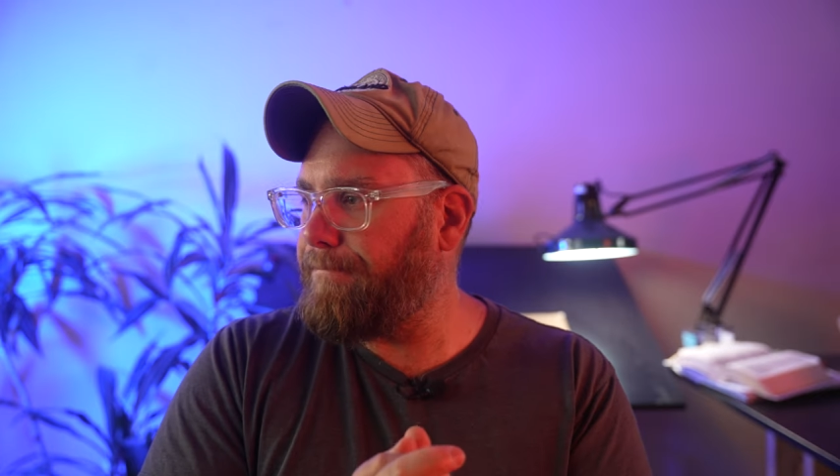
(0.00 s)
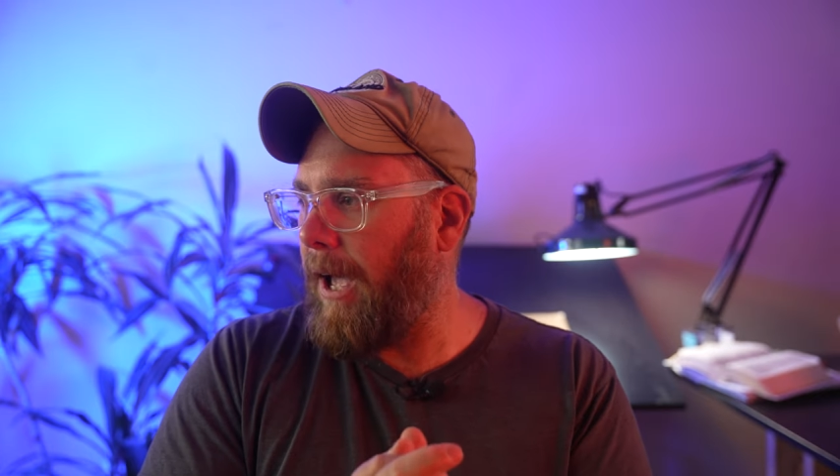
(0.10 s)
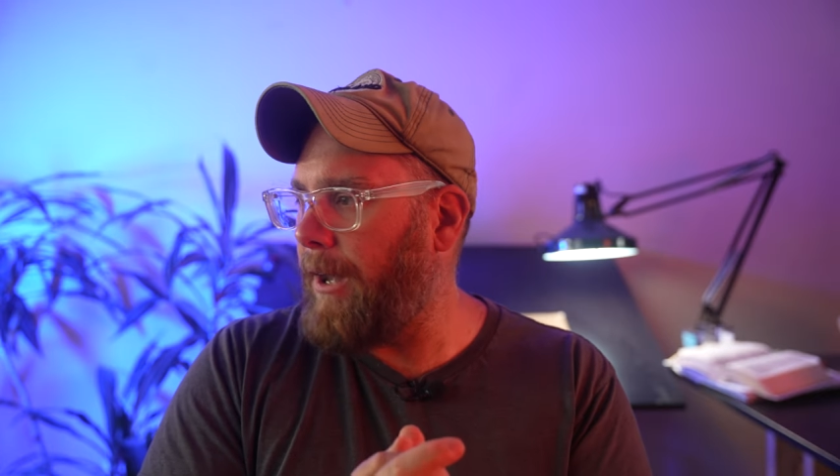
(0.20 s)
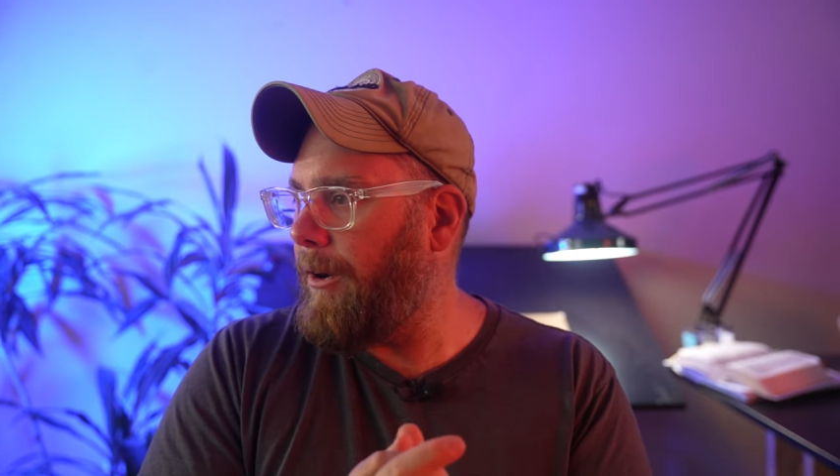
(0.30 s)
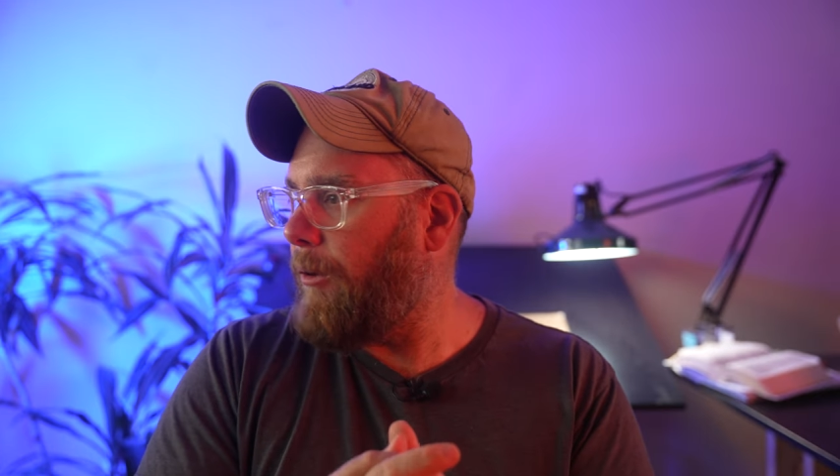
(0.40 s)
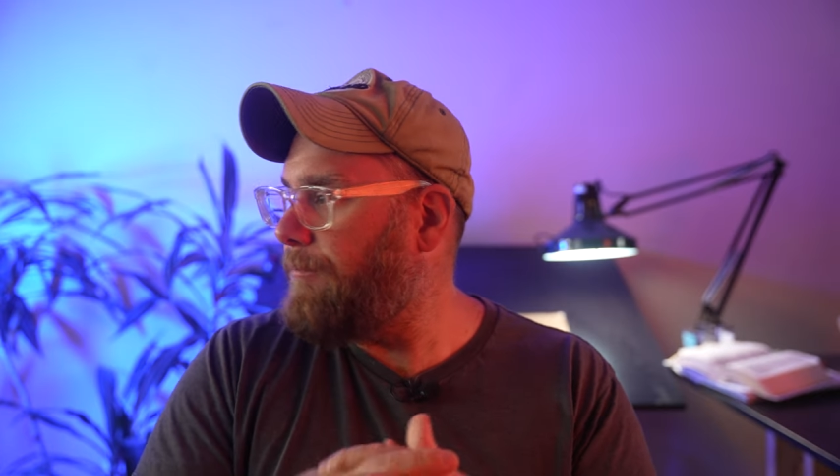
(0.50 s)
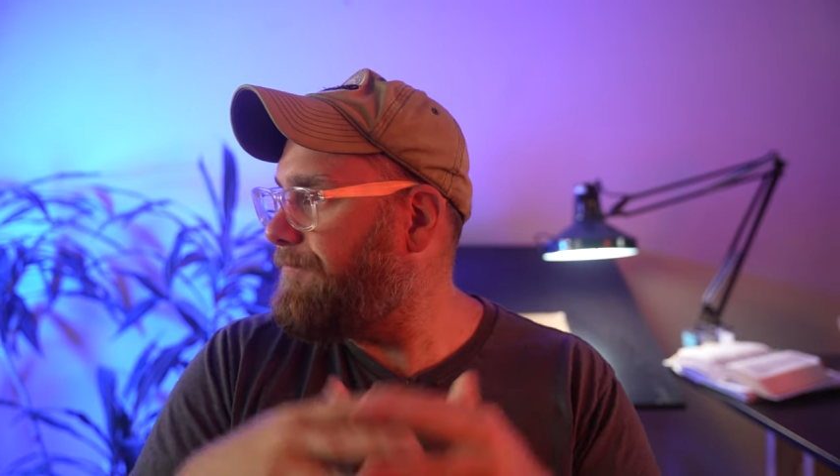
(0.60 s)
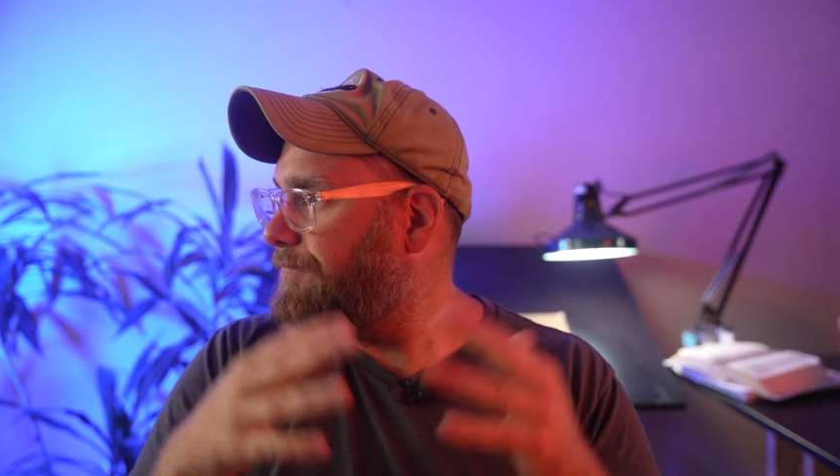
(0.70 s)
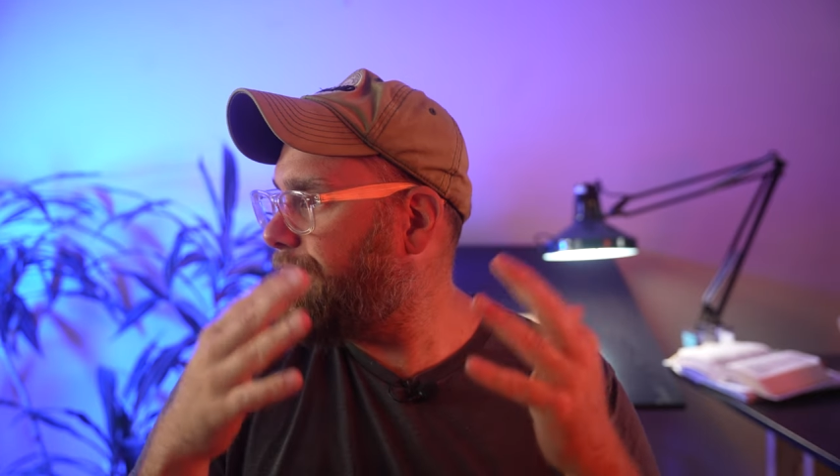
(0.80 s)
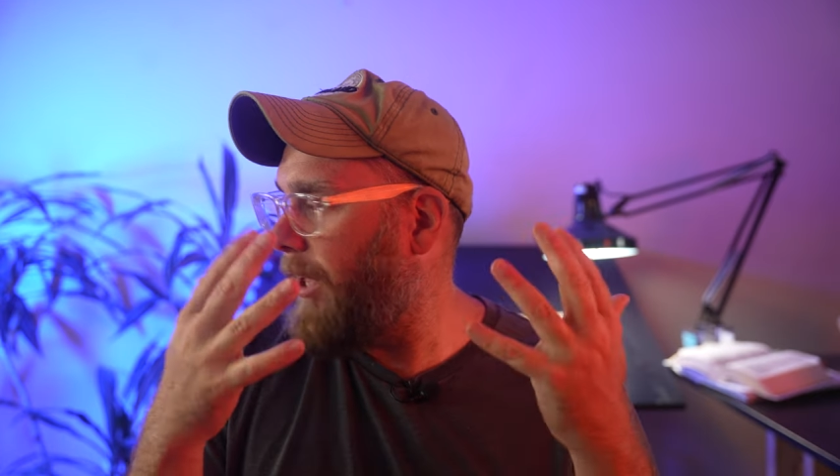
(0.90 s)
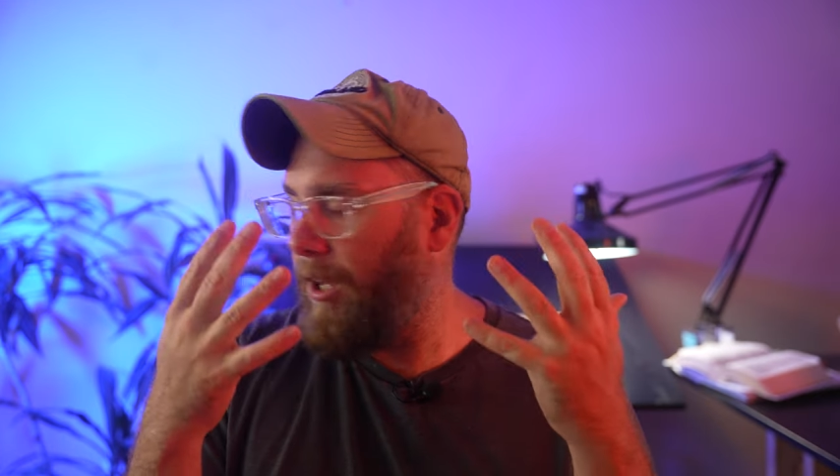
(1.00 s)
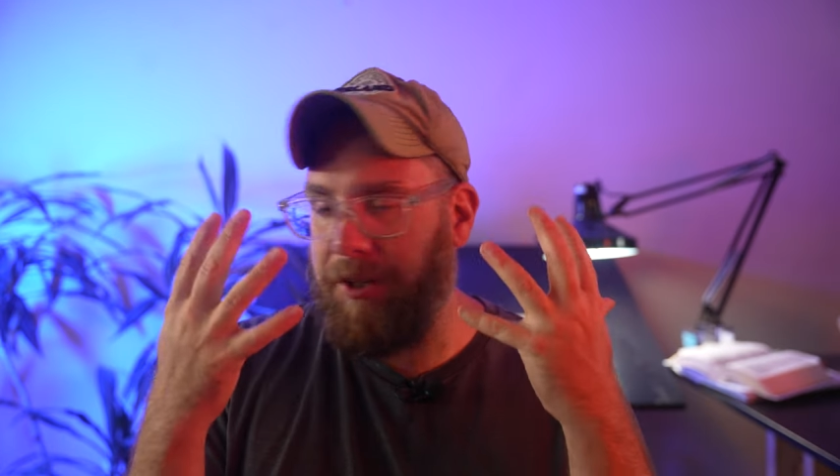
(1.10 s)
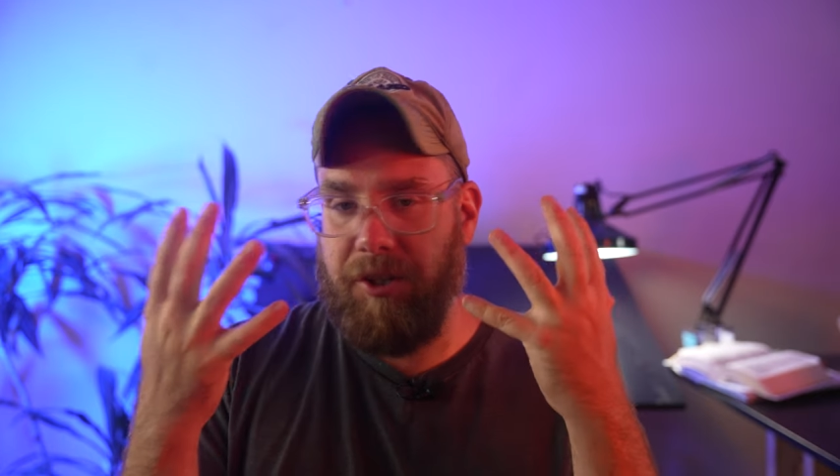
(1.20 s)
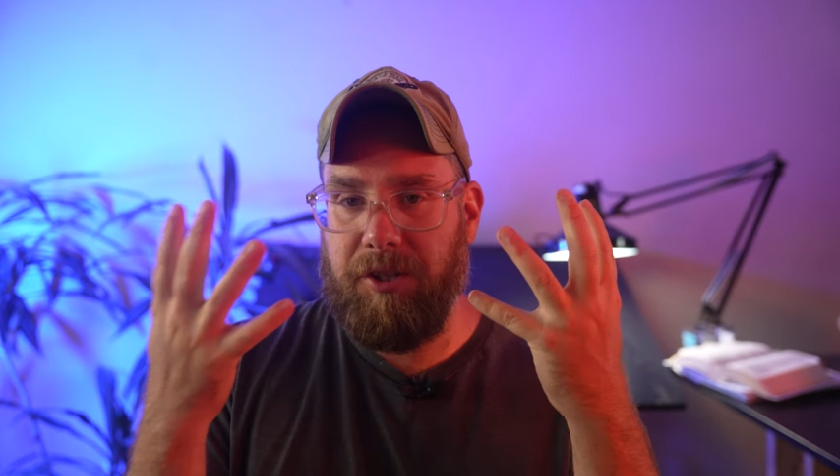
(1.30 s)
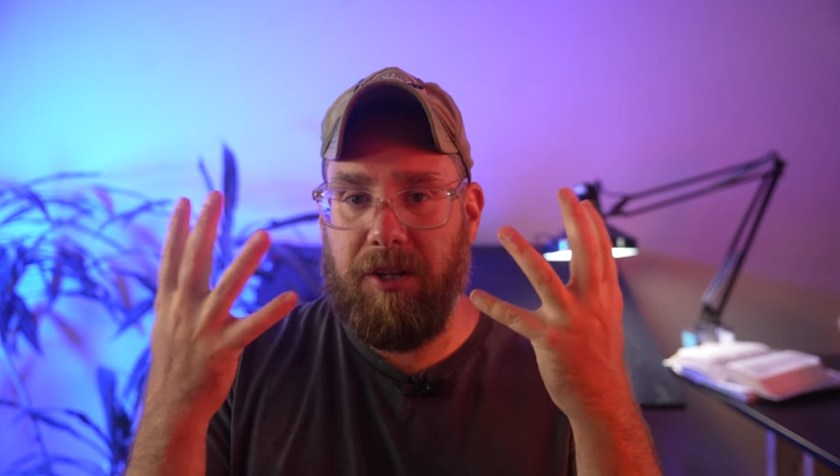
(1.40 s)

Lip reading: I don't know. It just